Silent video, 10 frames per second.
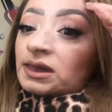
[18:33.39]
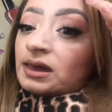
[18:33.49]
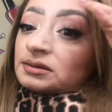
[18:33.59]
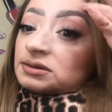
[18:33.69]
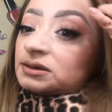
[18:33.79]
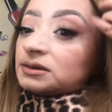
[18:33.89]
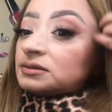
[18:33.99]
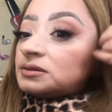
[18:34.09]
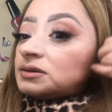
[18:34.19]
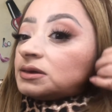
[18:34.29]
As you can
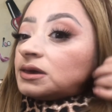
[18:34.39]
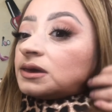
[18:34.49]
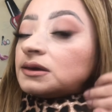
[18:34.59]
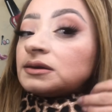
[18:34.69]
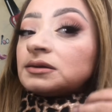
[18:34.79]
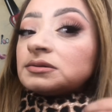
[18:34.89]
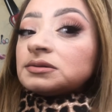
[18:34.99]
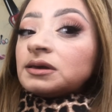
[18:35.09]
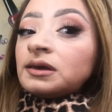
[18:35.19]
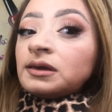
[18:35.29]
see, it
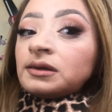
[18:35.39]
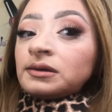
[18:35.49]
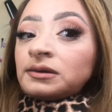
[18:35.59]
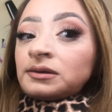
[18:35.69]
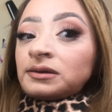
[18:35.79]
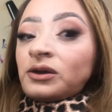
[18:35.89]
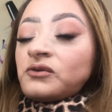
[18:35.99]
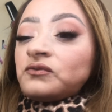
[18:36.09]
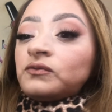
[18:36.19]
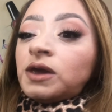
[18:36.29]
is
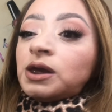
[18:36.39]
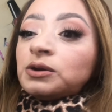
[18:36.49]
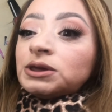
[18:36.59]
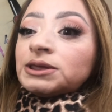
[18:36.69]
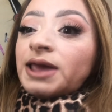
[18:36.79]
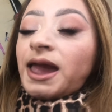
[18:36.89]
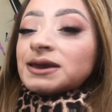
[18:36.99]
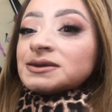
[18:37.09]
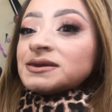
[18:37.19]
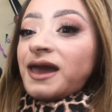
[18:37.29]
very
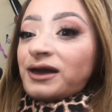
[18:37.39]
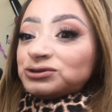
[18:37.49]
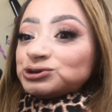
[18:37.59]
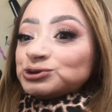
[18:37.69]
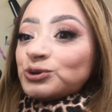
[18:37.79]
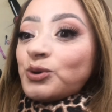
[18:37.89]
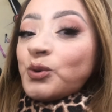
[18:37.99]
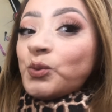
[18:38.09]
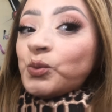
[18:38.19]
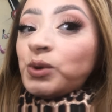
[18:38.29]

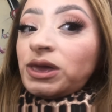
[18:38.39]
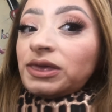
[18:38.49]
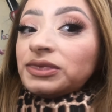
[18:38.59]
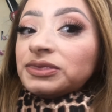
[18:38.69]
natural with,